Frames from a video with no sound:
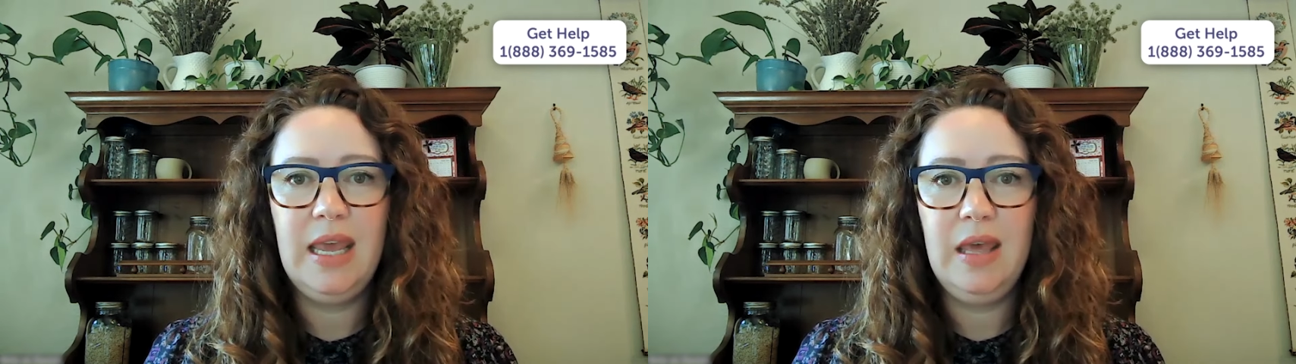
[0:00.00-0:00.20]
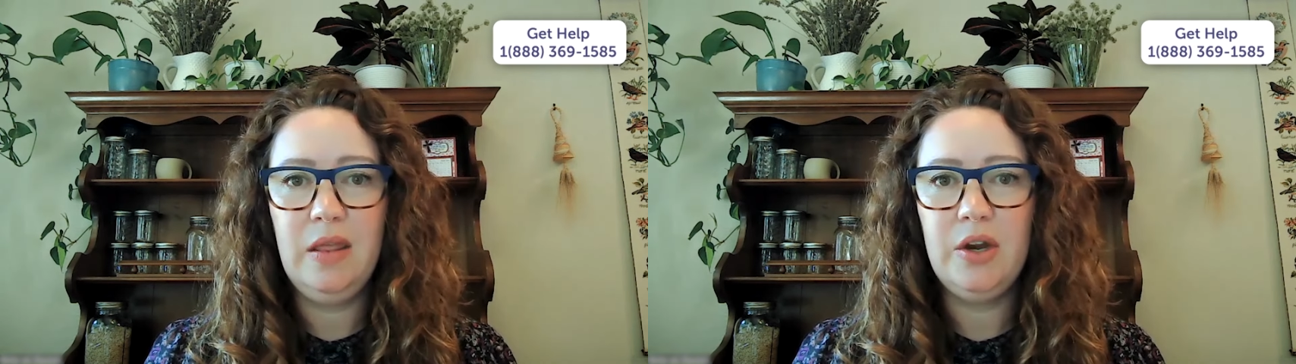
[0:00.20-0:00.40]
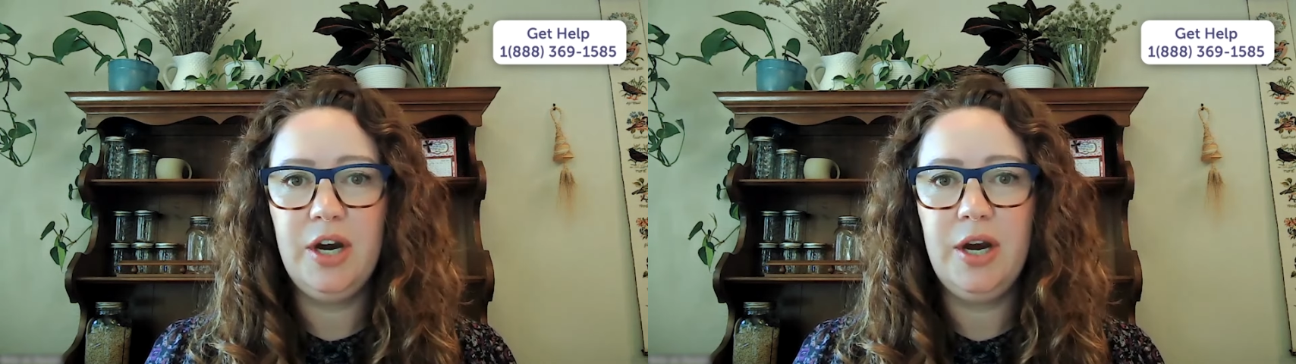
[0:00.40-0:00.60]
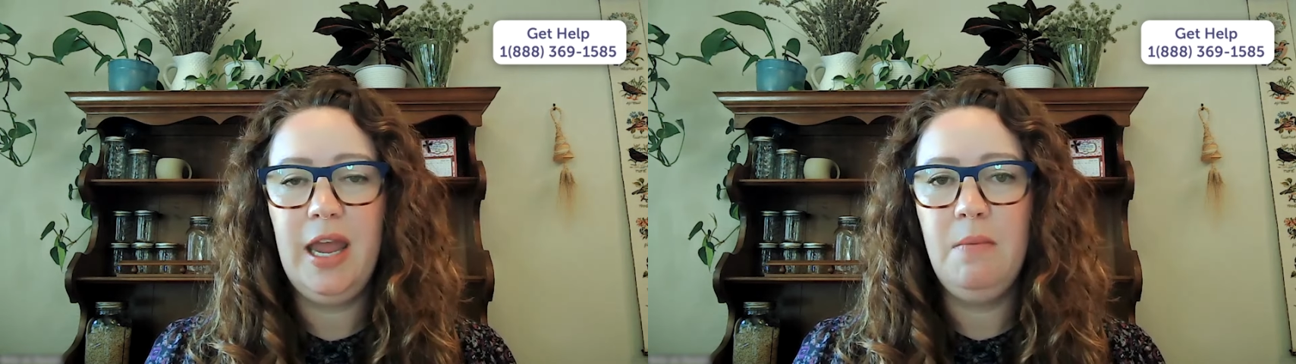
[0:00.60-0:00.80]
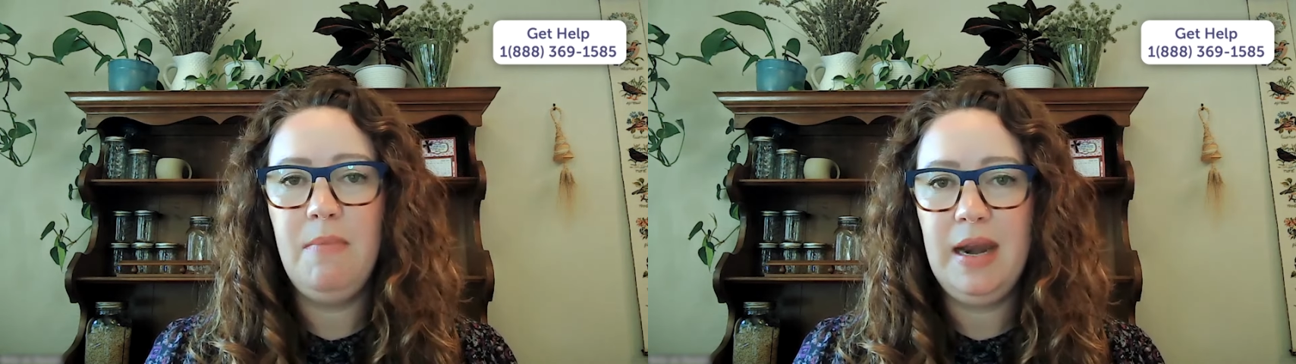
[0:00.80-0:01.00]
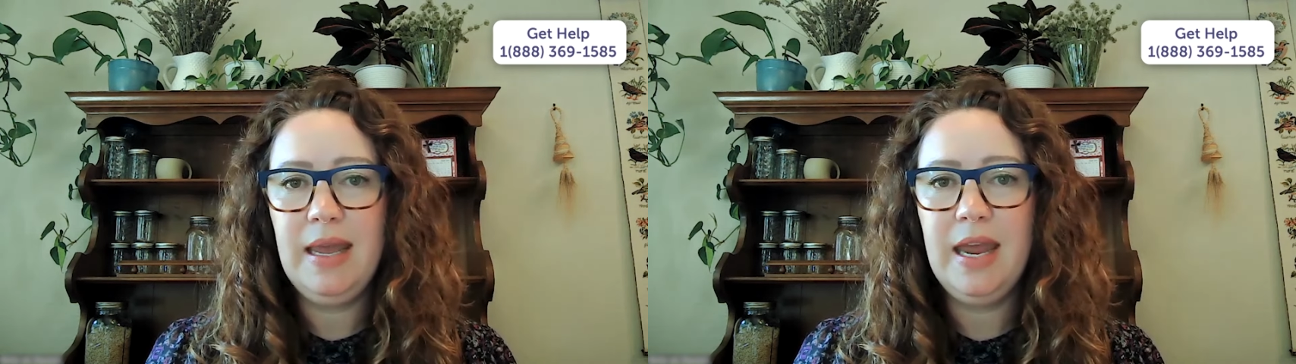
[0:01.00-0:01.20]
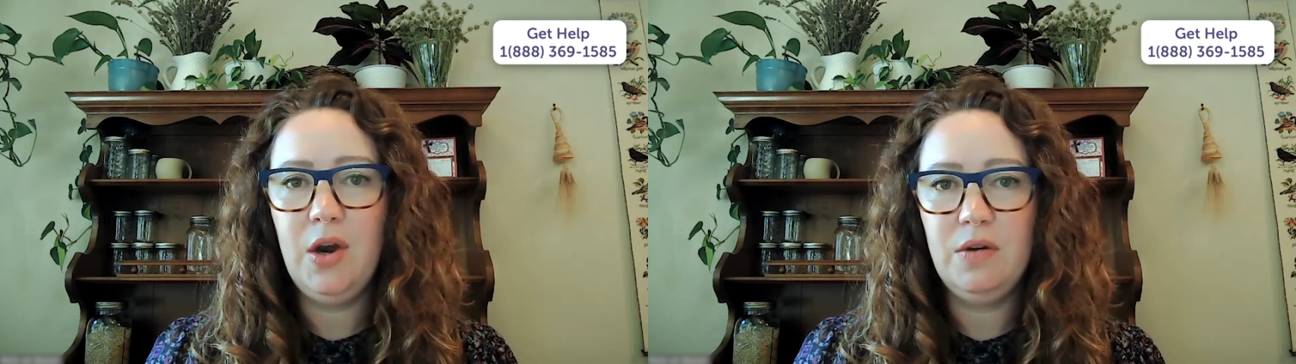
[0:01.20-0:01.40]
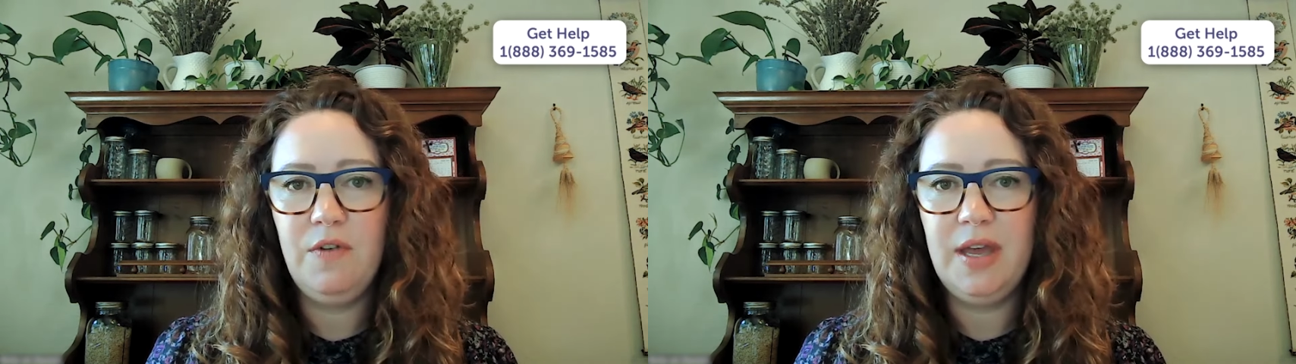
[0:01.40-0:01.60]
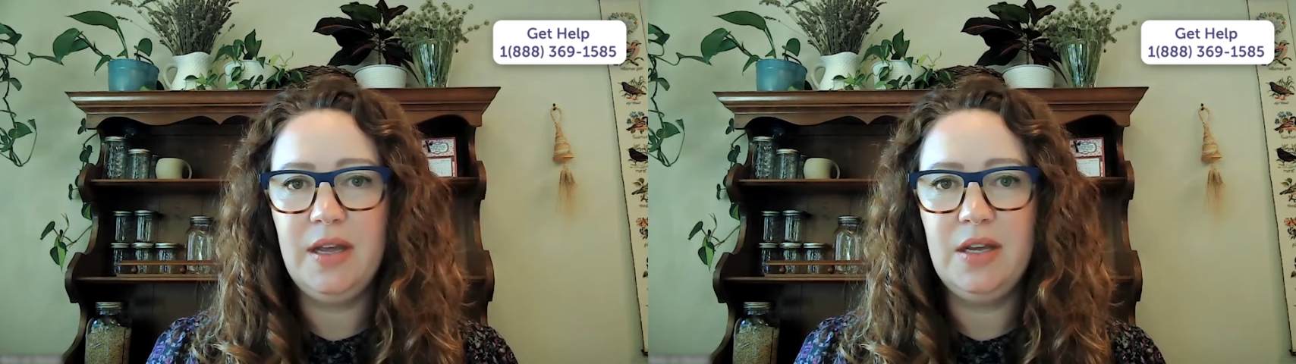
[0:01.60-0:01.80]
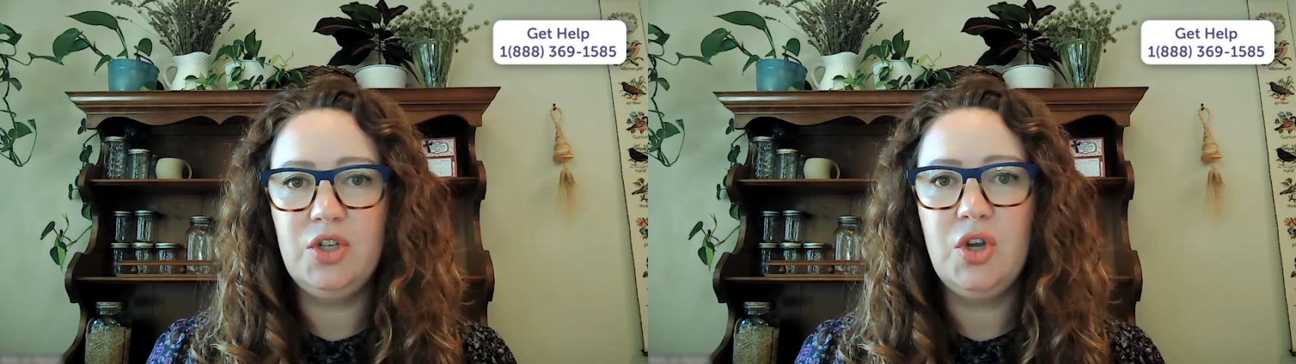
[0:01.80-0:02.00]
either a Medicare
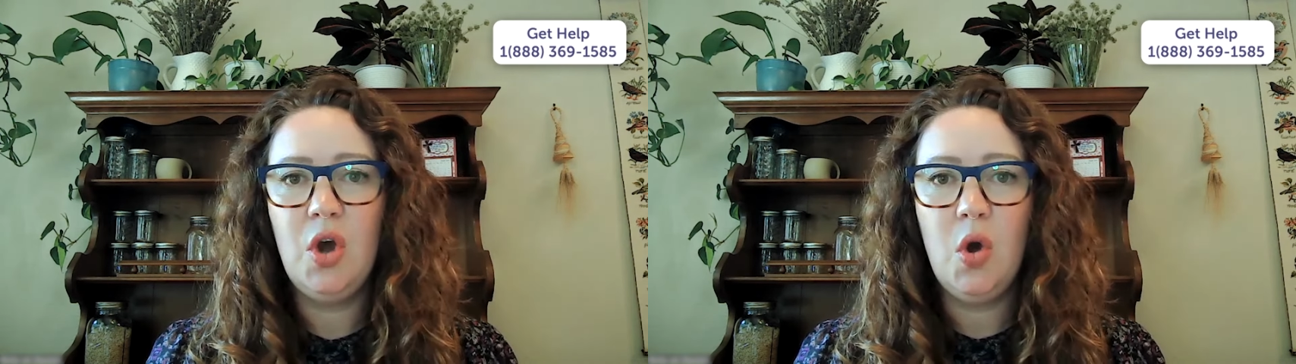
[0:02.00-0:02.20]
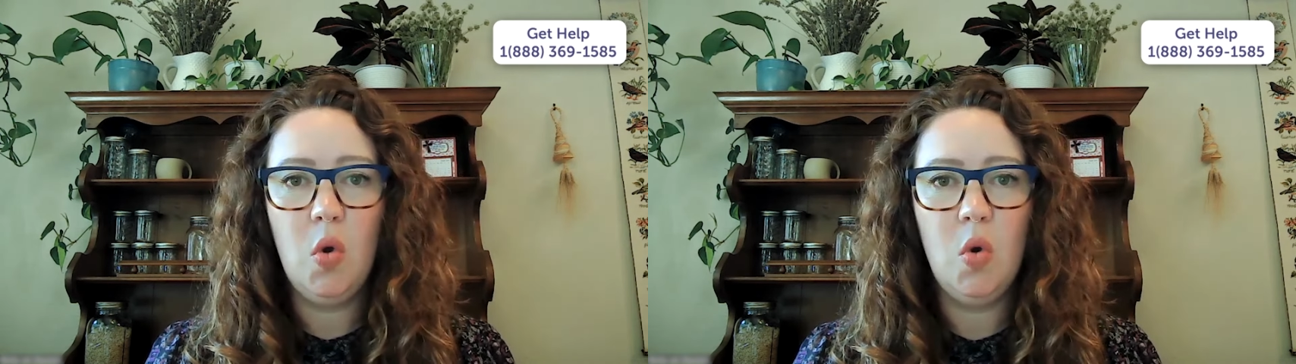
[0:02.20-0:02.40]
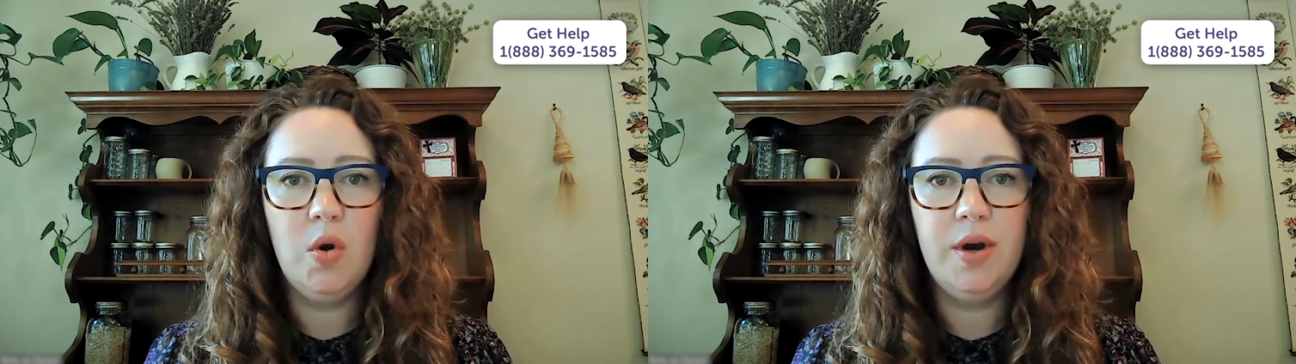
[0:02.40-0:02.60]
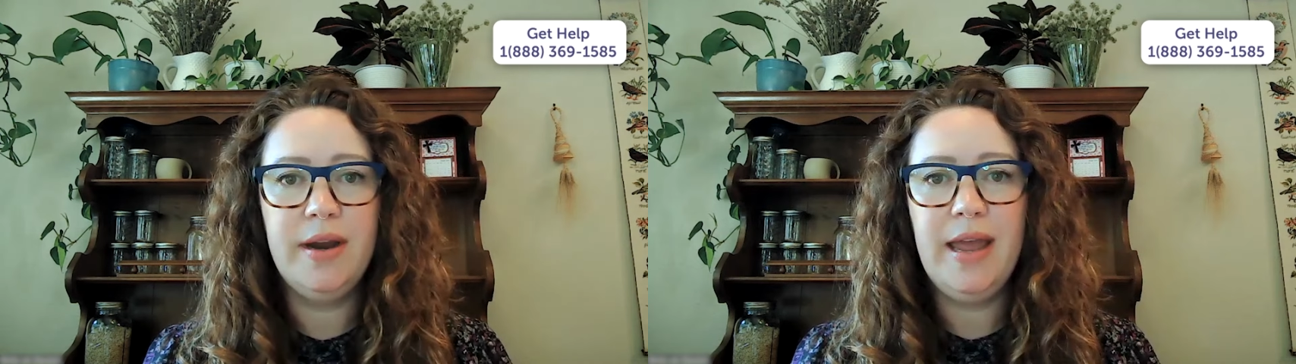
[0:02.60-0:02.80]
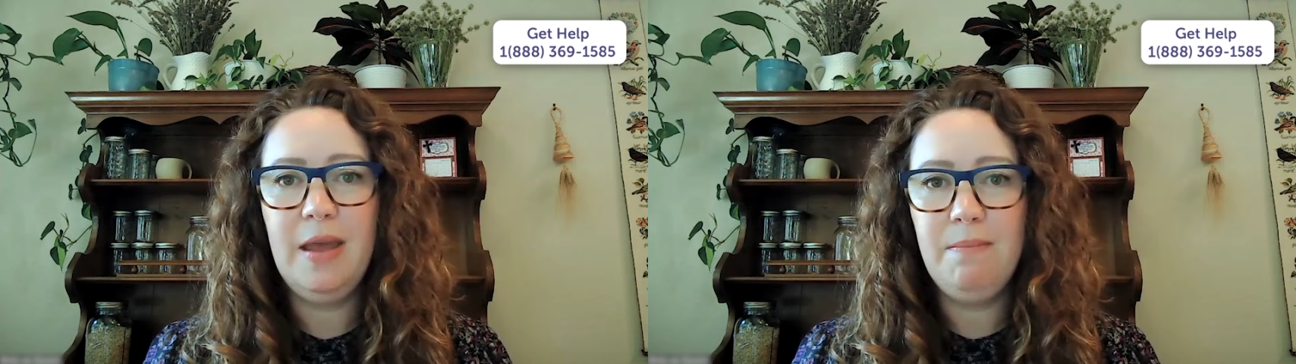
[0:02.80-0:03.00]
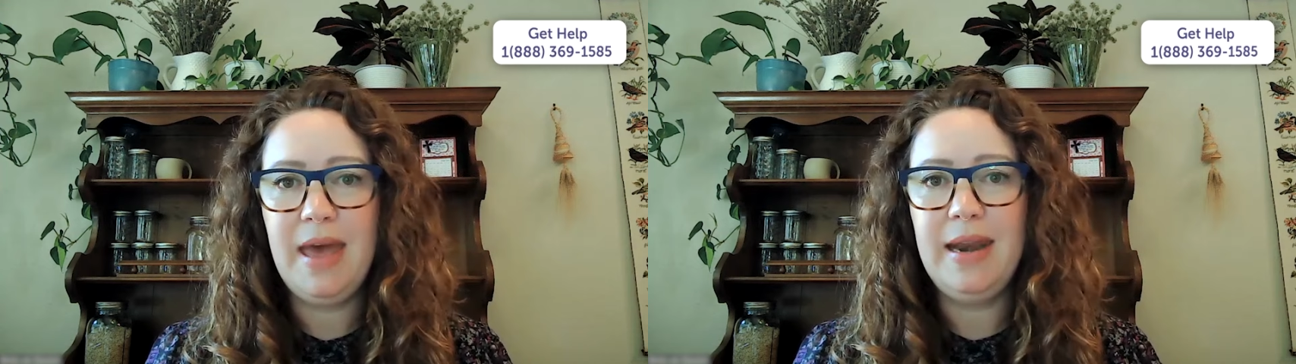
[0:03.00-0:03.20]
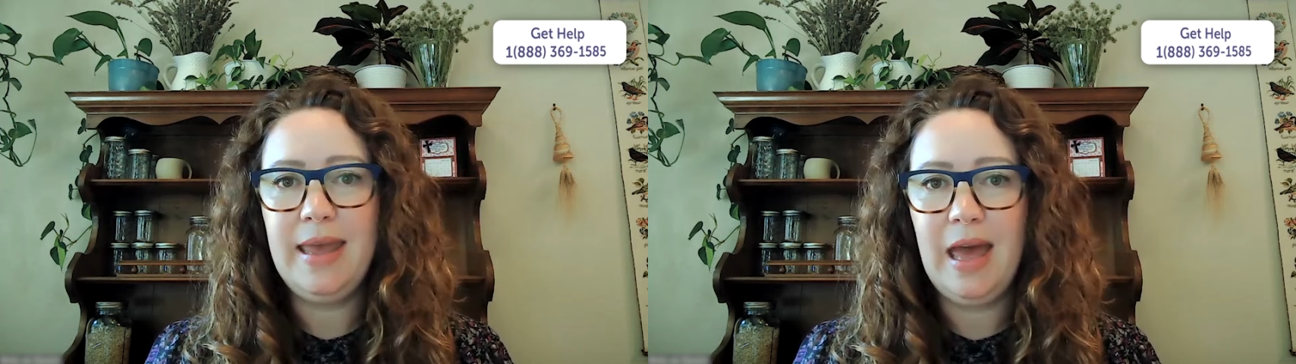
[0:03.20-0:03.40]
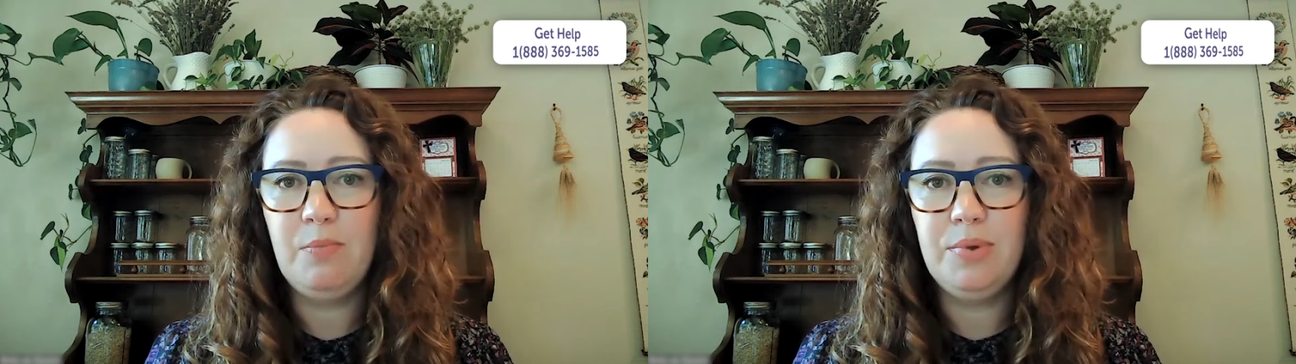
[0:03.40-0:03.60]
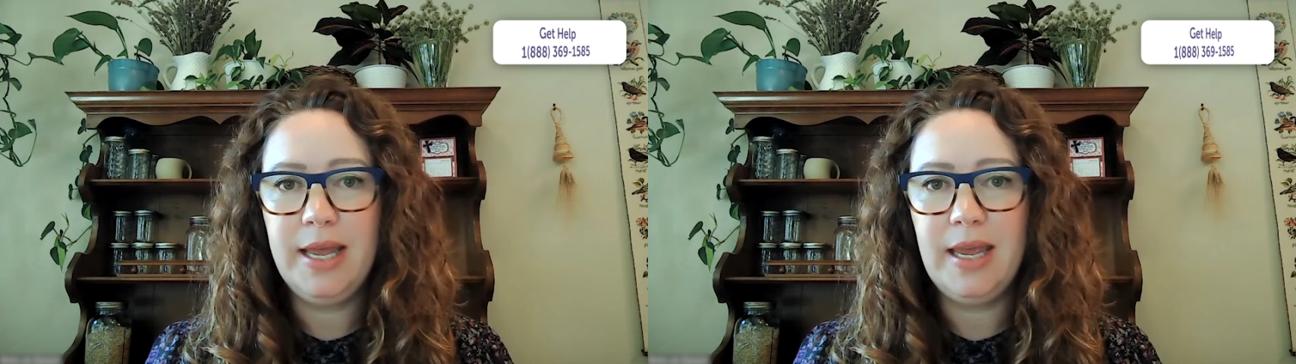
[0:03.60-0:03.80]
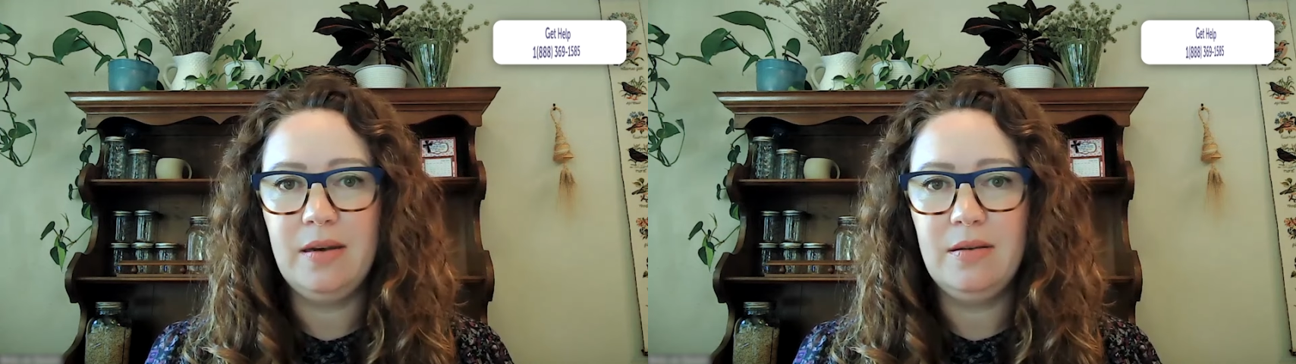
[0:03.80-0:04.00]
Advantage or a medigap plan.